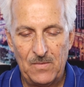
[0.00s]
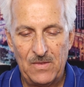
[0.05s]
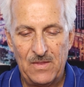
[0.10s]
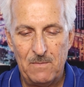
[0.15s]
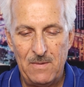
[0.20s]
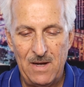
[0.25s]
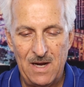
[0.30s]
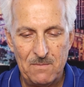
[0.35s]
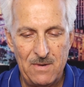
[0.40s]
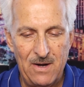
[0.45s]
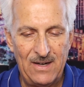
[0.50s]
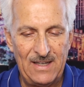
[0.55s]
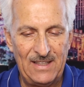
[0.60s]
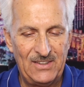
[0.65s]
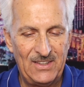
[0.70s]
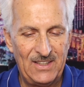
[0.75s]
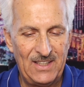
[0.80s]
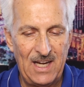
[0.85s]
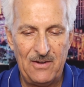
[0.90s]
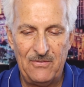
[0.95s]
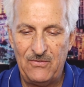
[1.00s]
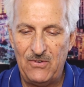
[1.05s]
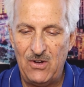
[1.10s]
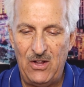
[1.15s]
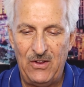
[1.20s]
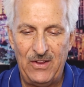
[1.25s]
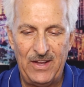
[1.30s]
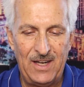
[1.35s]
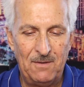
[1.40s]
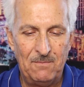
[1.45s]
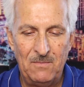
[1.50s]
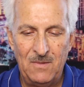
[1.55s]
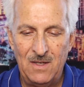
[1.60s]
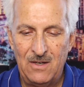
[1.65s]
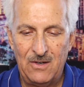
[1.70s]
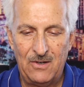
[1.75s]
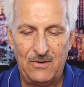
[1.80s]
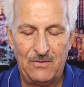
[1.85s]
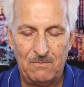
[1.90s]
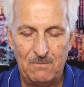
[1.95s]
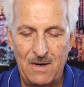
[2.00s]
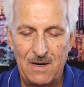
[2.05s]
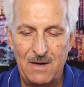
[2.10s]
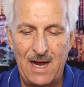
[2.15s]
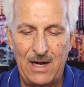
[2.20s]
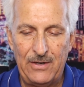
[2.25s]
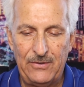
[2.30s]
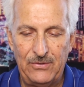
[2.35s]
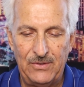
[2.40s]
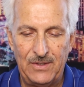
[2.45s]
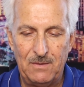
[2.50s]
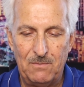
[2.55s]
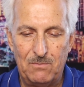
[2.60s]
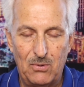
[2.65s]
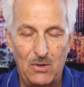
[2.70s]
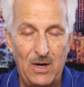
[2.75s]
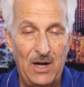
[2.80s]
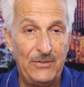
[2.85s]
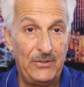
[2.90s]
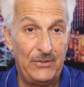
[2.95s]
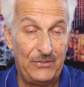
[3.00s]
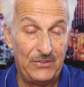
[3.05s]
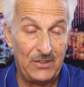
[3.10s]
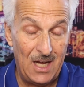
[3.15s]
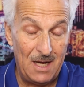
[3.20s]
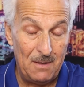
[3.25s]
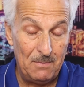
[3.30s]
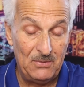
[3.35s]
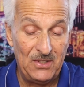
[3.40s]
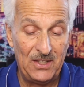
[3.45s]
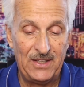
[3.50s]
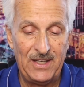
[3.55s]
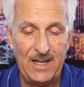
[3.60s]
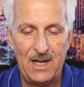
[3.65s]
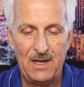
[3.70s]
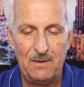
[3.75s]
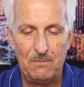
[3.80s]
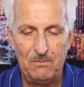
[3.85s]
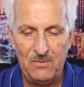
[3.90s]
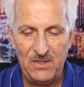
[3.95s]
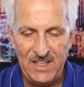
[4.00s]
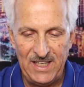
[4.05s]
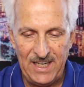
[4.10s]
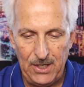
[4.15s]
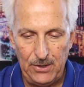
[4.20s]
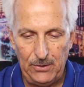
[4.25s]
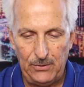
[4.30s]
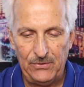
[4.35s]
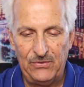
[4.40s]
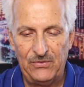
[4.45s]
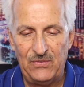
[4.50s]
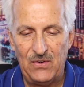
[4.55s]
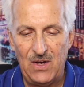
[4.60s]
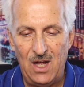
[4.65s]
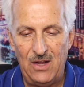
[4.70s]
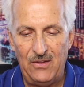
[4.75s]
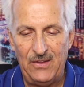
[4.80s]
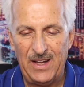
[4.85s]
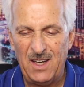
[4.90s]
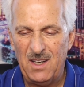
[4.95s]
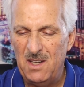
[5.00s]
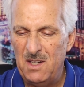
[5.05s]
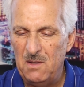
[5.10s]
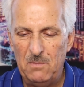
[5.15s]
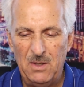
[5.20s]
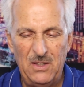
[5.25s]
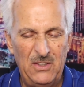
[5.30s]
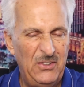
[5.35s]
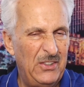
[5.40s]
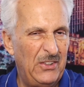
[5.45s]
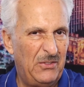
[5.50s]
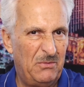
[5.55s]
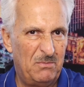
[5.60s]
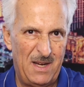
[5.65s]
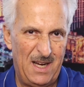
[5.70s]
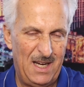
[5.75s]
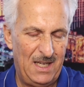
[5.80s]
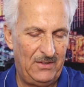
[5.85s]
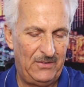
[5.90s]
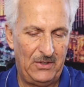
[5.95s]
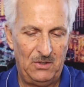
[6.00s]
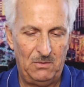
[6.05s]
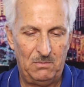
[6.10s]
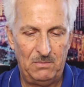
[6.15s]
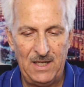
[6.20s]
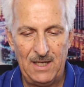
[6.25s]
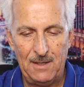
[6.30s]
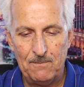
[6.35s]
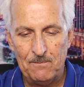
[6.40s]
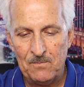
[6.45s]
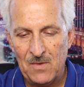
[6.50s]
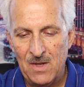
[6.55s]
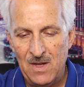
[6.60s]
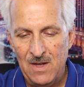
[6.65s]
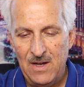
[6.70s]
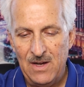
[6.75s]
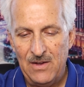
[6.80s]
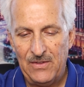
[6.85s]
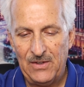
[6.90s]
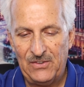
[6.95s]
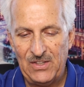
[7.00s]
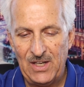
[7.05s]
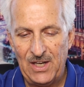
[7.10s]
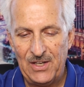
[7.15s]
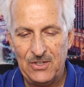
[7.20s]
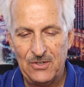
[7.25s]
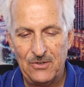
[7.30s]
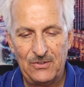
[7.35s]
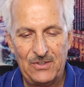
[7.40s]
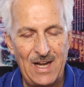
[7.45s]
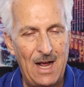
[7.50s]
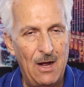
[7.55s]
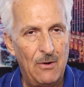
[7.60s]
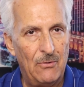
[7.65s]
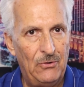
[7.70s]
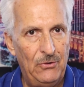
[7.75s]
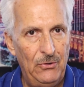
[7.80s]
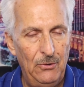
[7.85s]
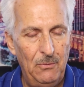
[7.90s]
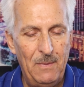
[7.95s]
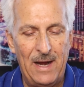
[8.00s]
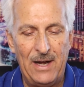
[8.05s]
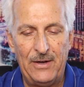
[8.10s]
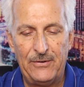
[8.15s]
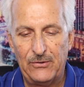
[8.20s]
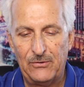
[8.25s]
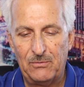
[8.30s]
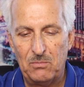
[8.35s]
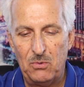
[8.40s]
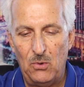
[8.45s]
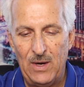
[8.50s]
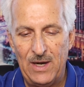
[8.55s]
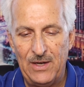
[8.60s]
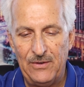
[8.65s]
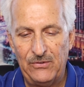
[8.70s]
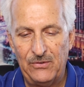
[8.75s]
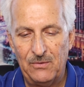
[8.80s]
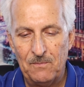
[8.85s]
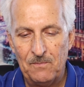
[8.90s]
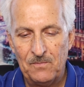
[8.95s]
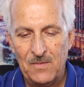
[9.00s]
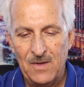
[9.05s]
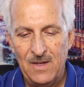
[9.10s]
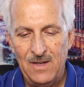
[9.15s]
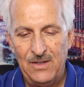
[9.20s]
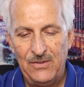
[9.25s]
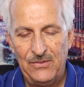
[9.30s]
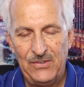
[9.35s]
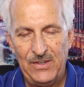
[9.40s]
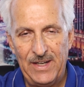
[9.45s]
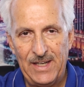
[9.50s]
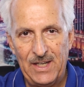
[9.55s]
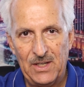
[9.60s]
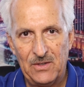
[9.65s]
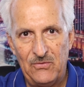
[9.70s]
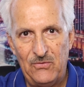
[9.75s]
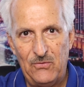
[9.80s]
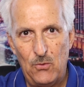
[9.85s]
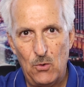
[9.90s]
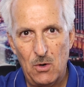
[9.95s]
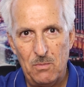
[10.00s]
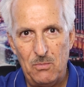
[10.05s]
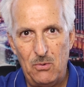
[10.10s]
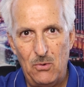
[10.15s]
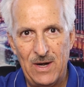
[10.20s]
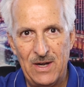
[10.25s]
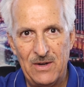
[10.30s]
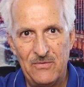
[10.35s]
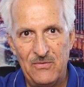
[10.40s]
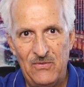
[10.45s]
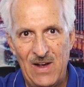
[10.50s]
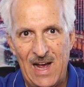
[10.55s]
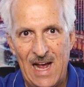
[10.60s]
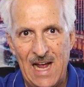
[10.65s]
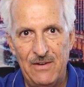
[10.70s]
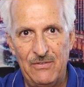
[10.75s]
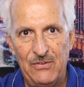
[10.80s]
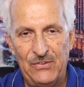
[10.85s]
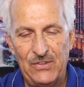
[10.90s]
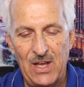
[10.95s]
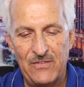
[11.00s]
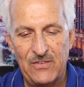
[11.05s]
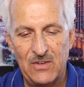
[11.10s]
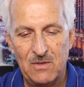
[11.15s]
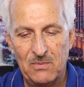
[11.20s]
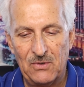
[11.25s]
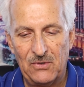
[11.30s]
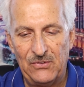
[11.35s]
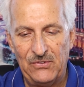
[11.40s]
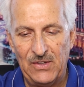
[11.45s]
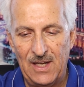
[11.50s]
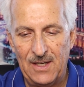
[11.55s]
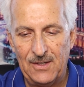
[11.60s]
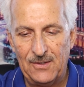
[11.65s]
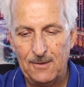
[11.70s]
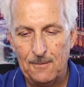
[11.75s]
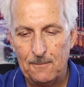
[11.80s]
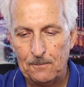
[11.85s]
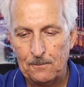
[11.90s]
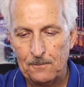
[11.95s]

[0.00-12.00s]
The bond market today falling, or actually prices up today, yields falling, but just by a little bit. The 10-year down 2 basis points, sitting at 4.57%.